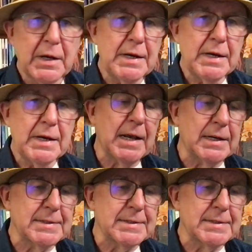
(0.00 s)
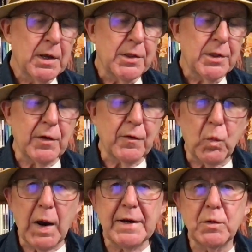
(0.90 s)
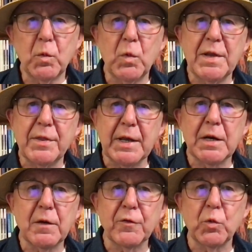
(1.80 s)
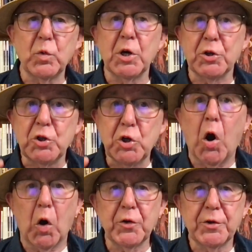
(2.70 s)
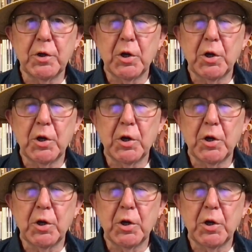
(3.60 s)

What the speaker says: He says that if when we think of the word God,